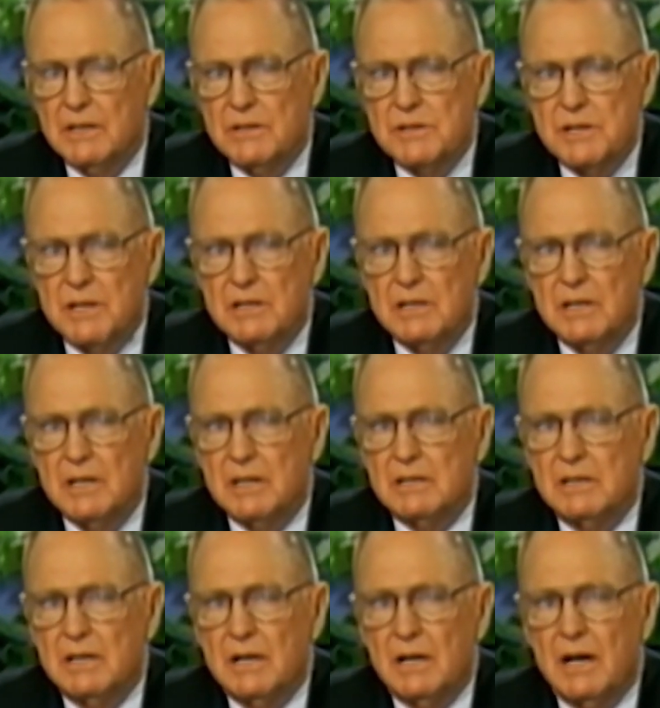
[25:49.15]
You see,
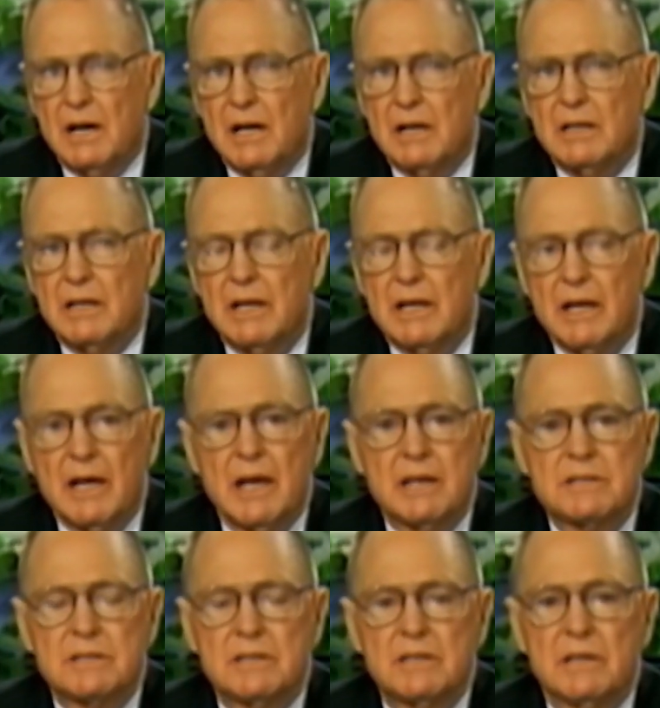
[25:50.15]
God
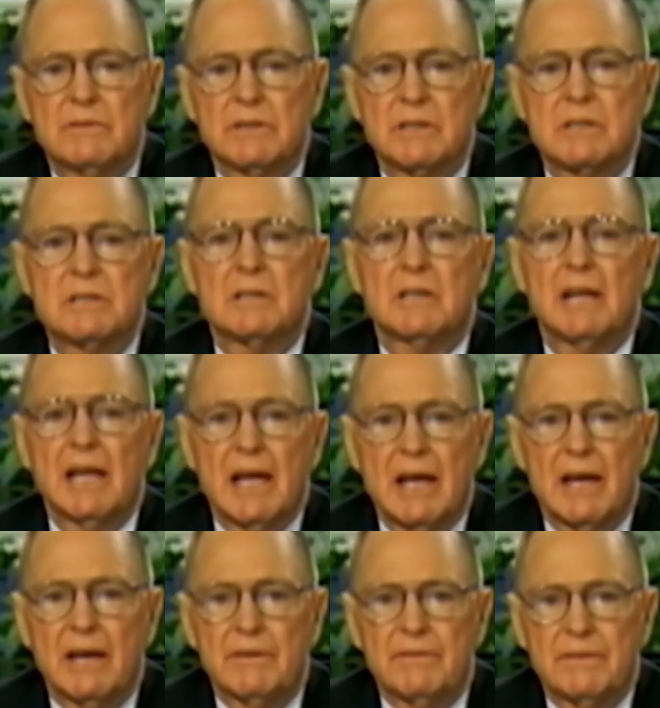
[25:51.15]
has given us
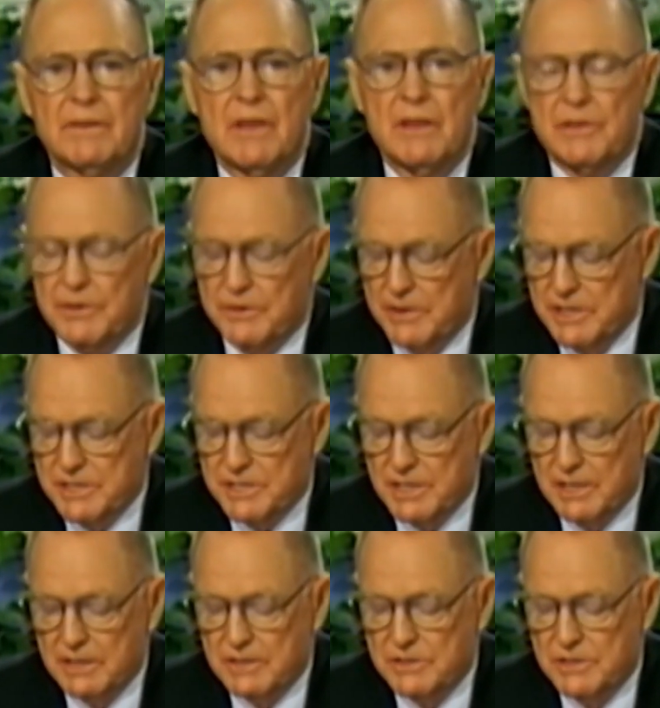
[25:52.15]
life through His
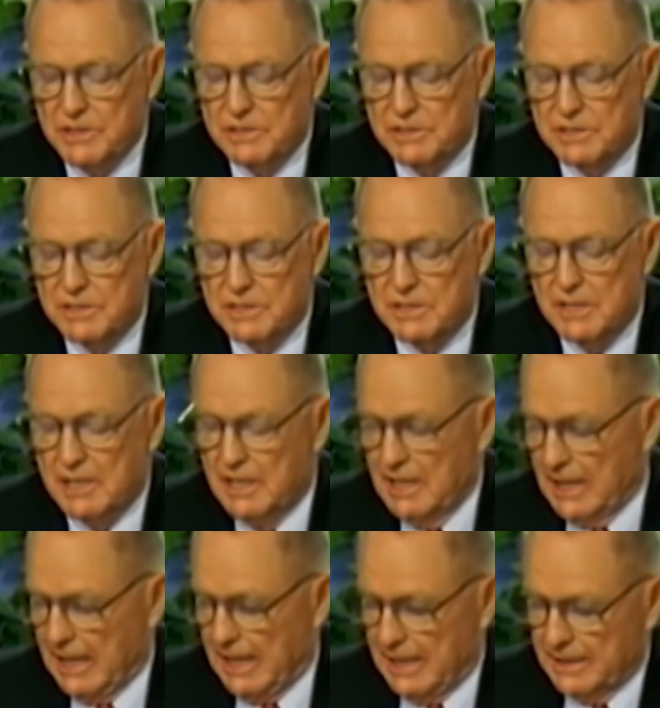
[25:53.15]
Son Jesus.
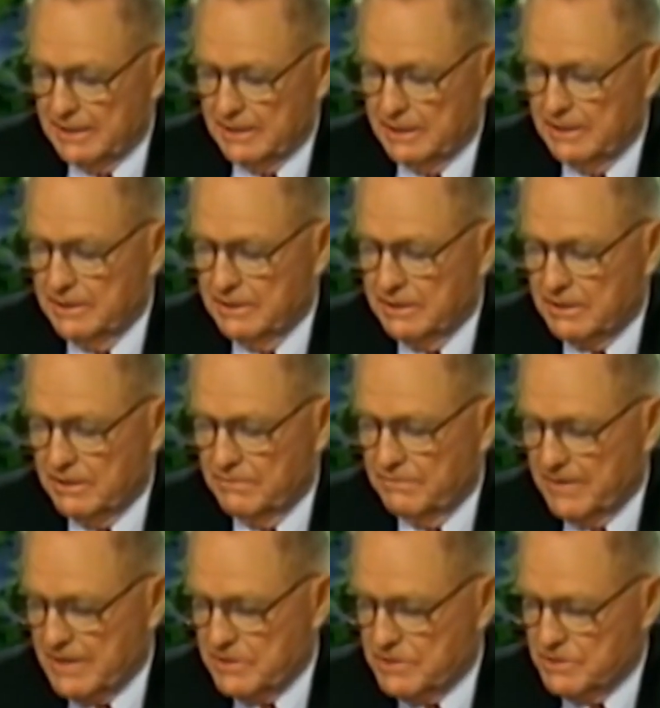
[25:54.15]
And uh, the
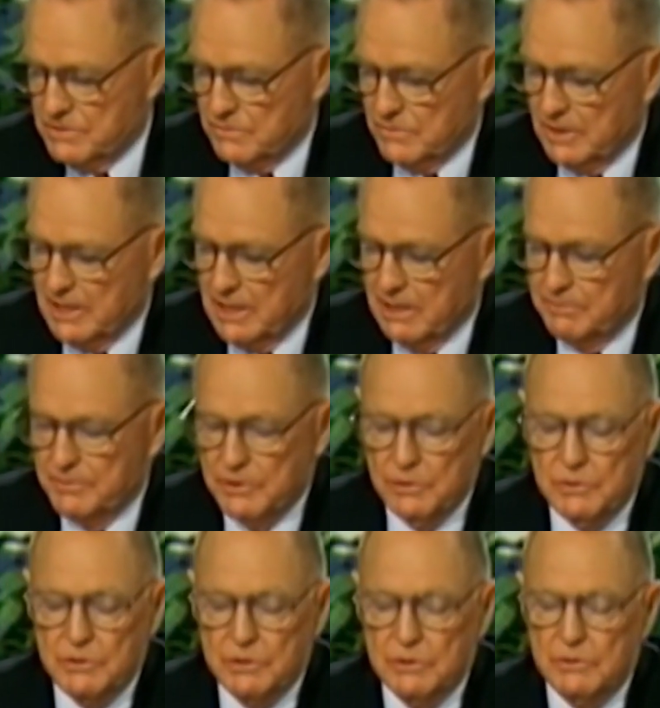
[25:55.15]
confession will help
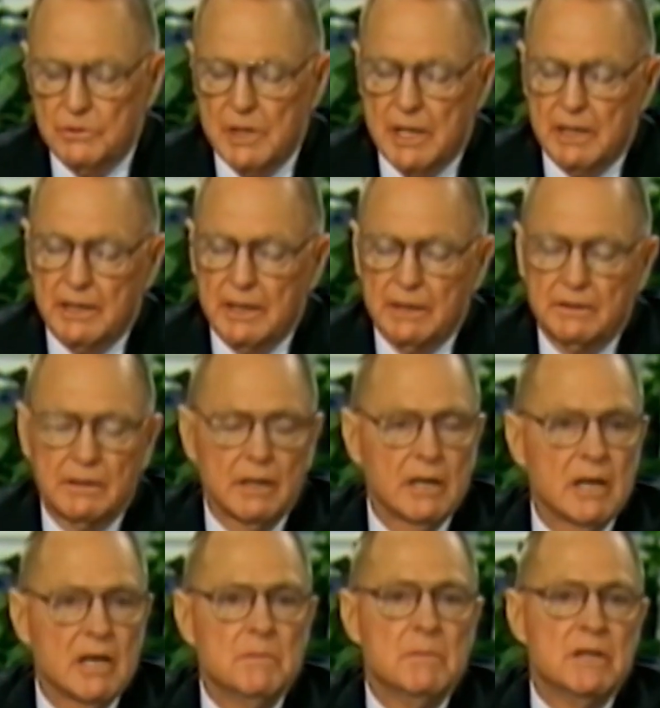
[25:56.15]
you to get
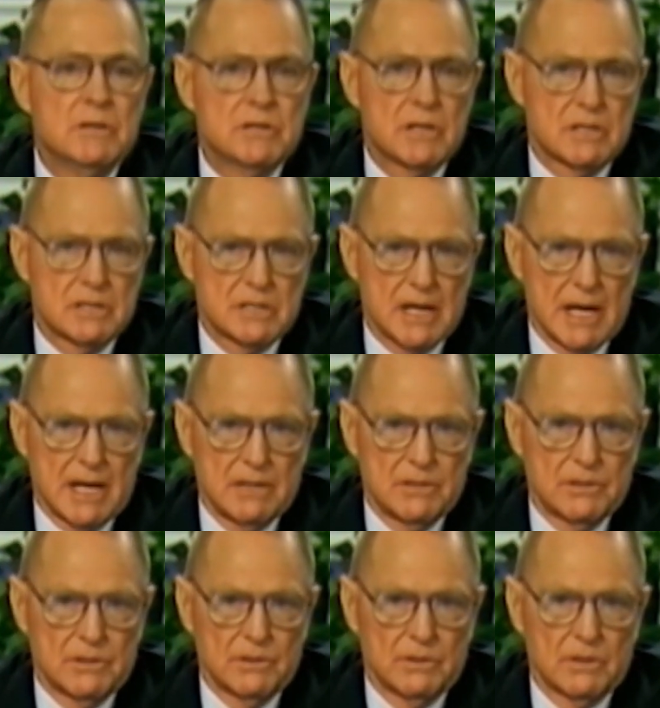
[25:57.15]
the image
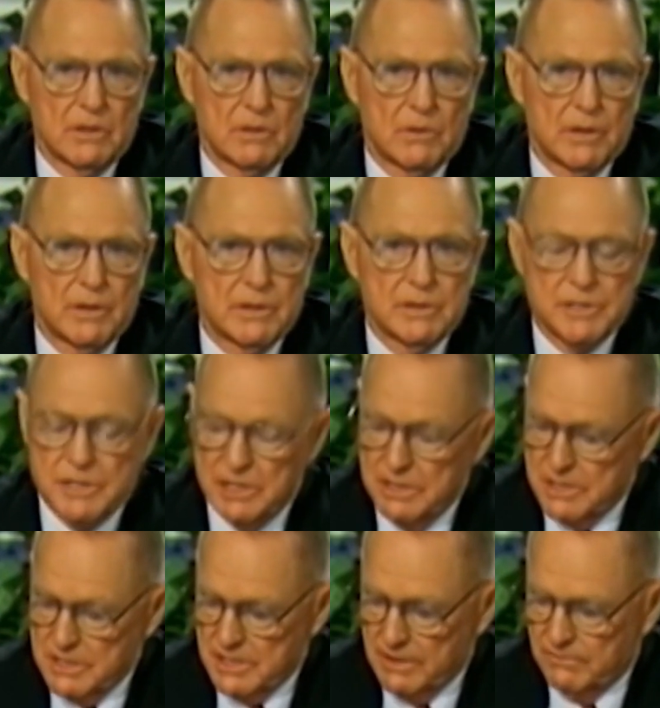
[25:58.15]
inside you where you see
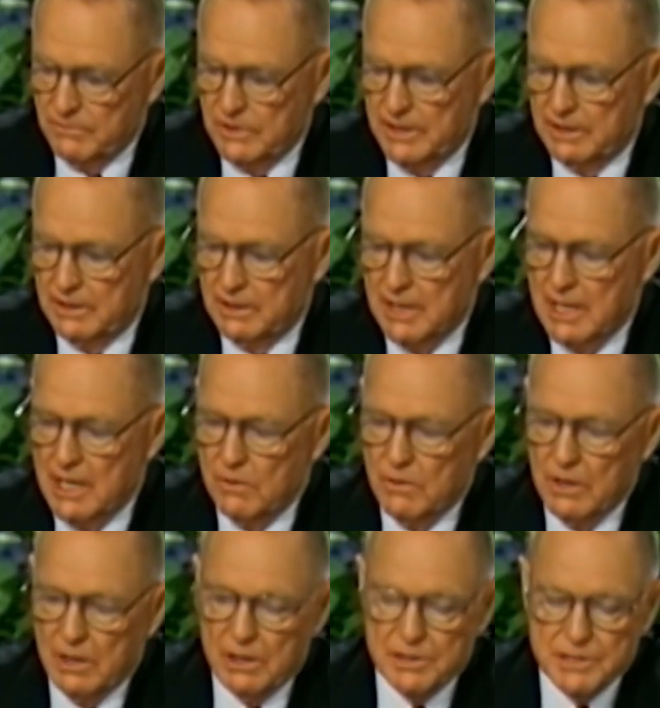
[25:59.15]
yourself well.
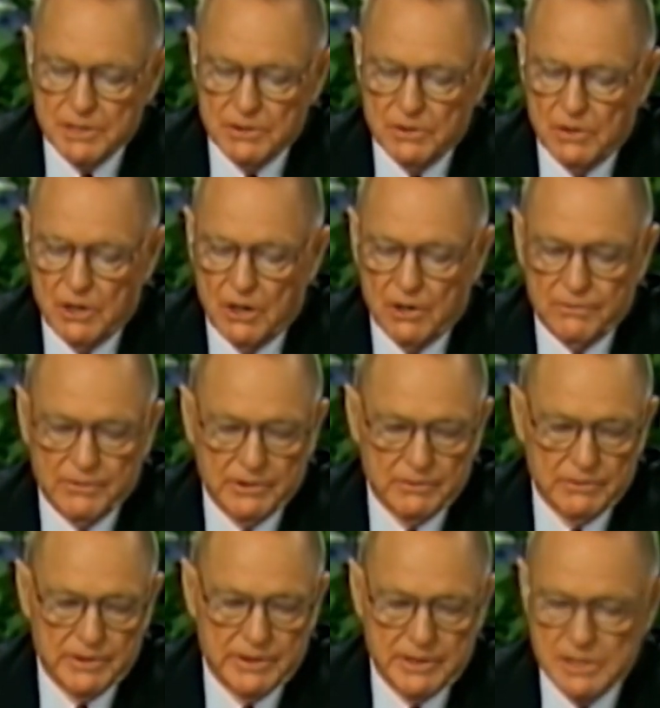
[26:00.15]
We're also
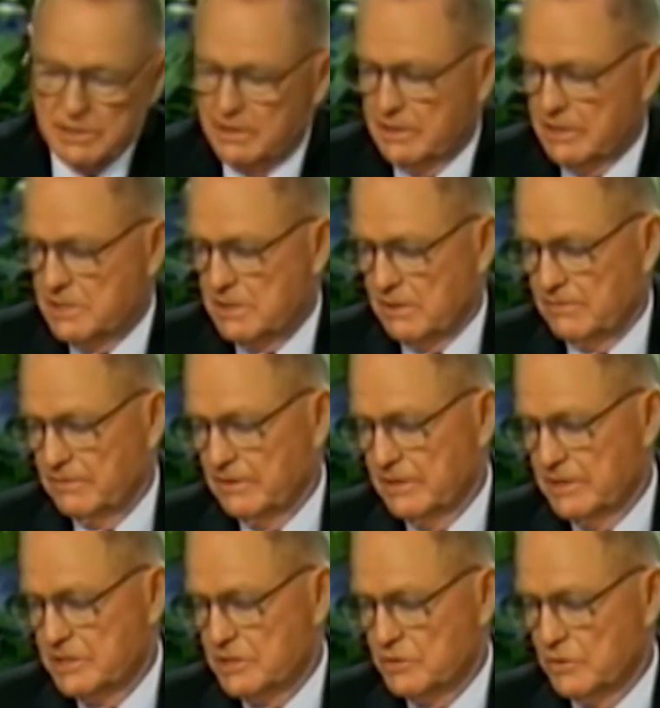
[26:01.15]
offering with this, this
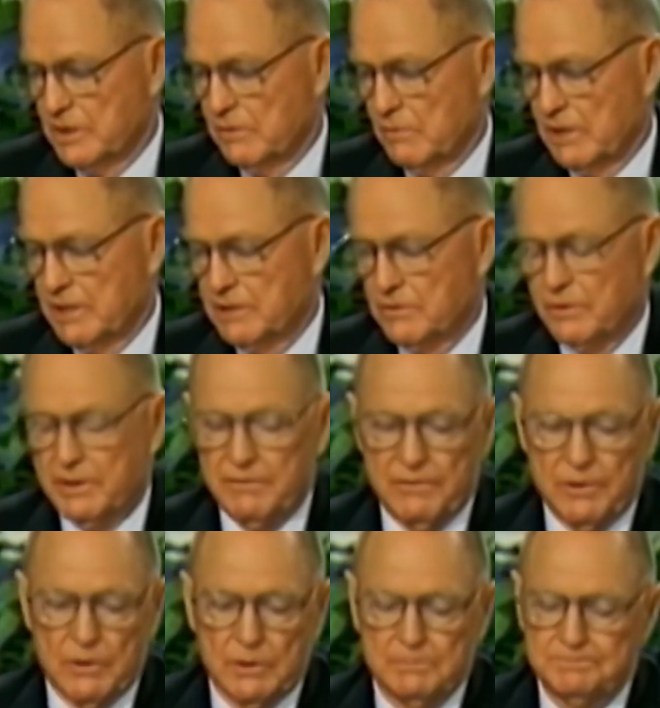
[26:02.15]
offer, it's
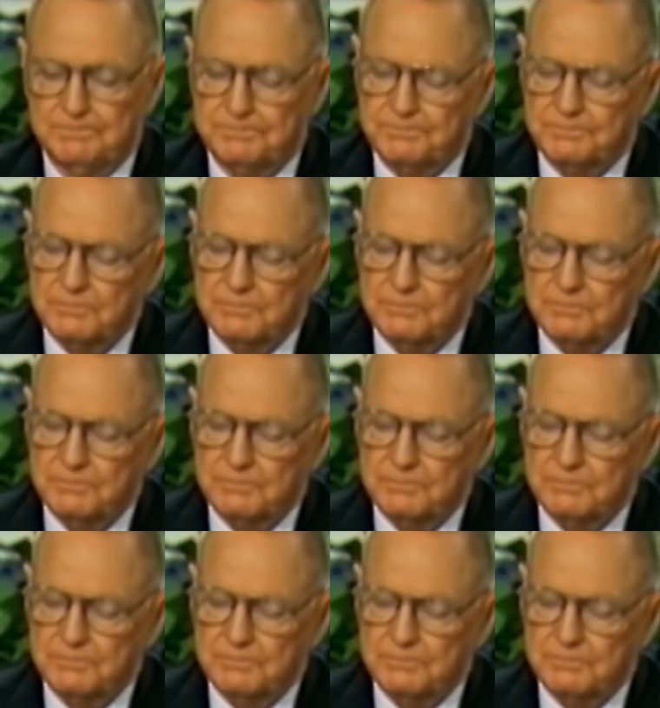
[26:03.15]
2124